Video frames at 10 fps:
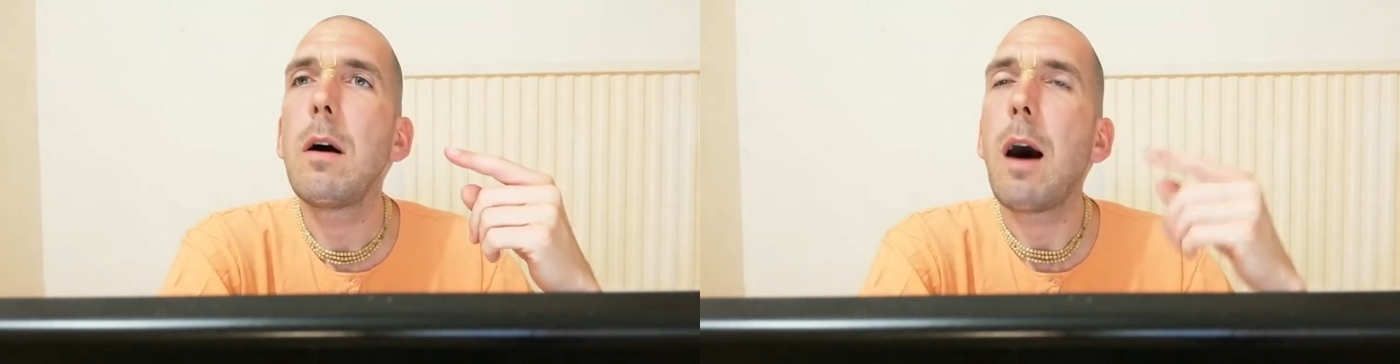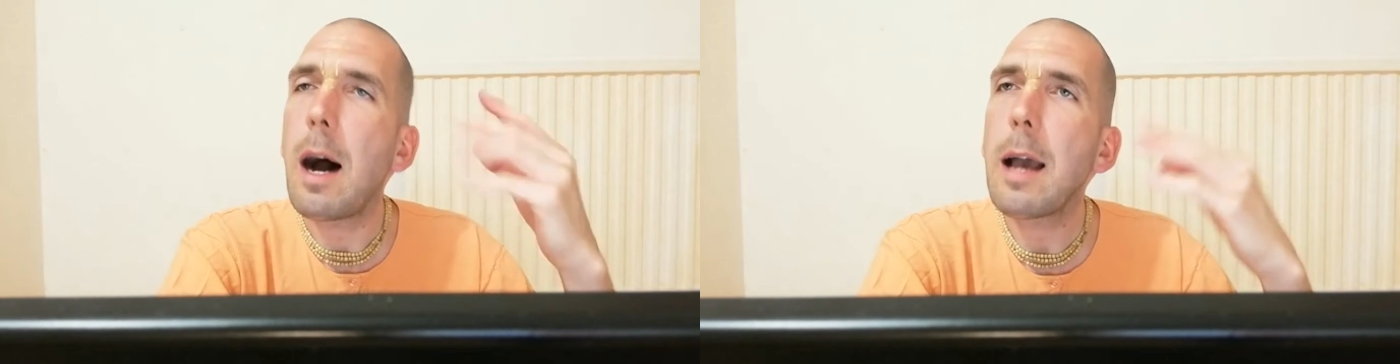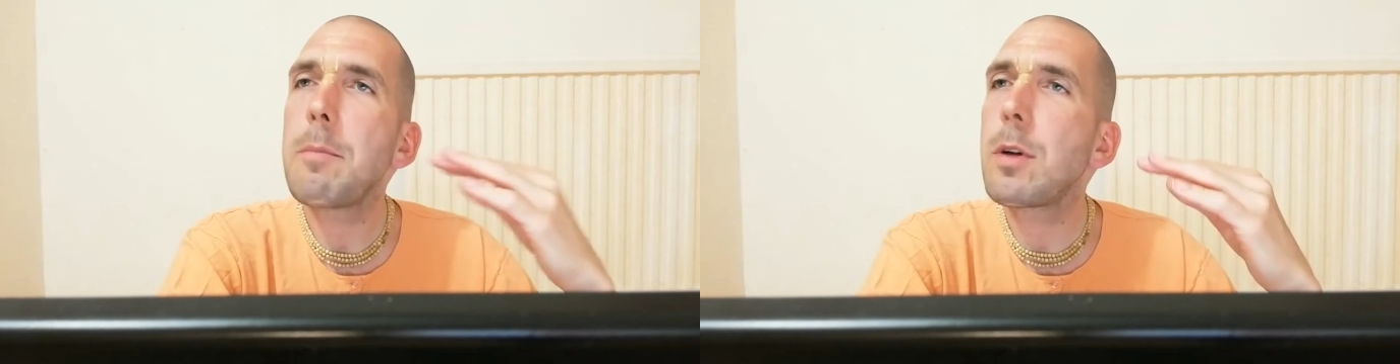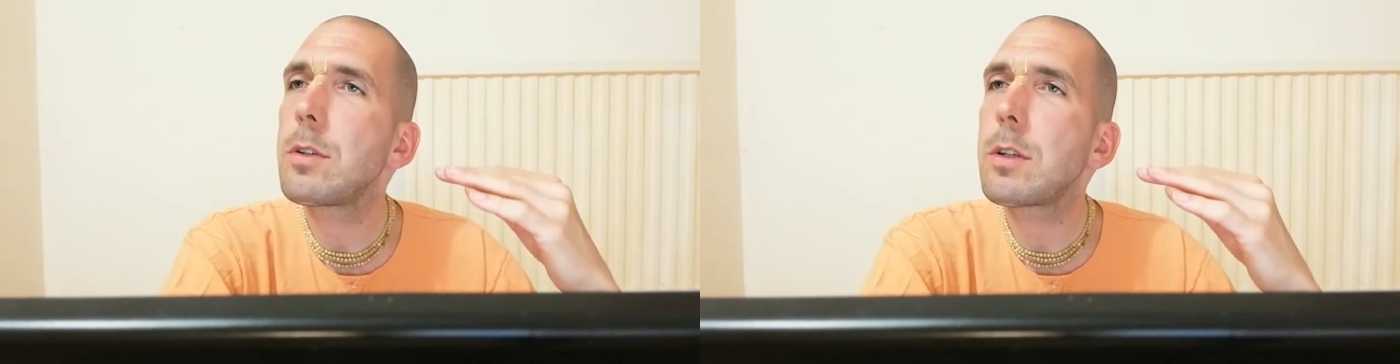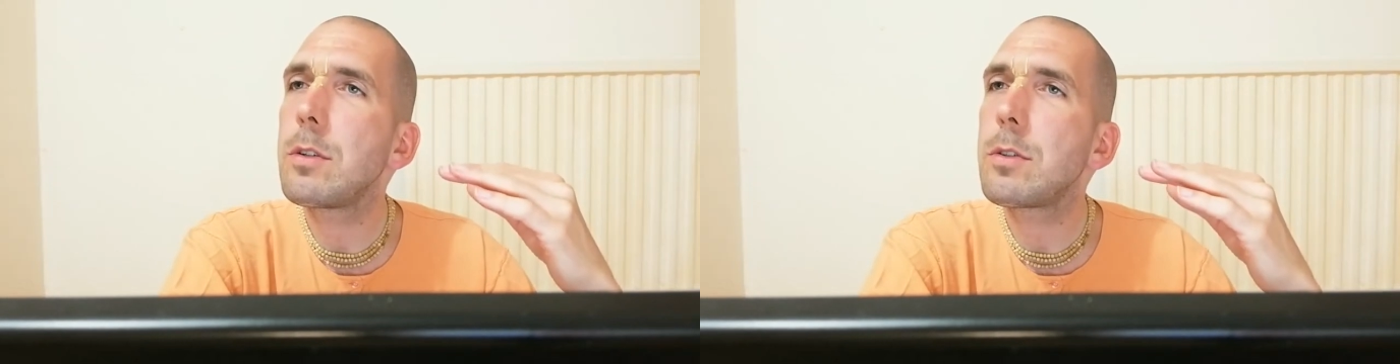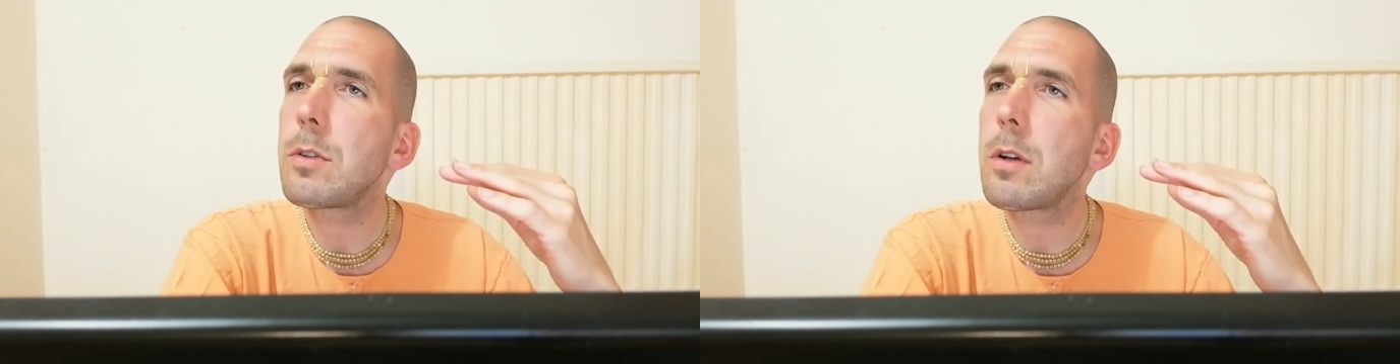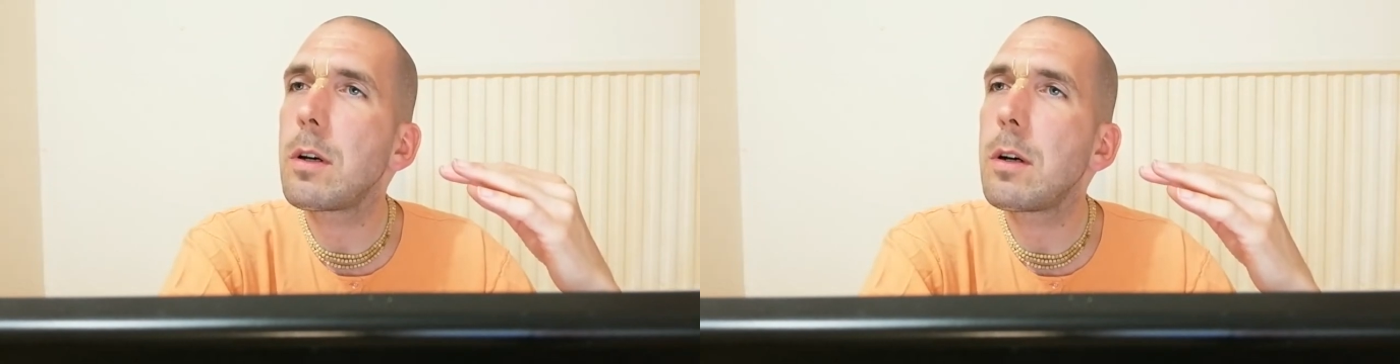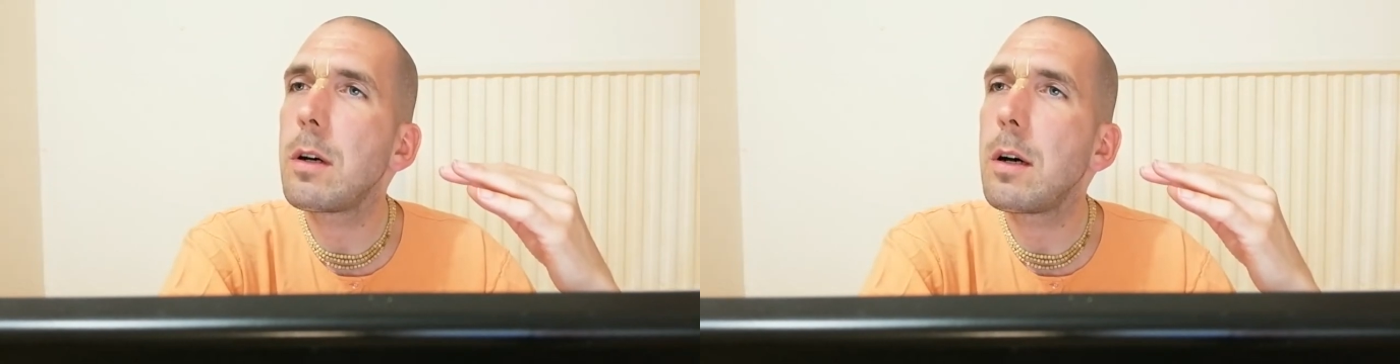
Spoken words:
I am not the controller.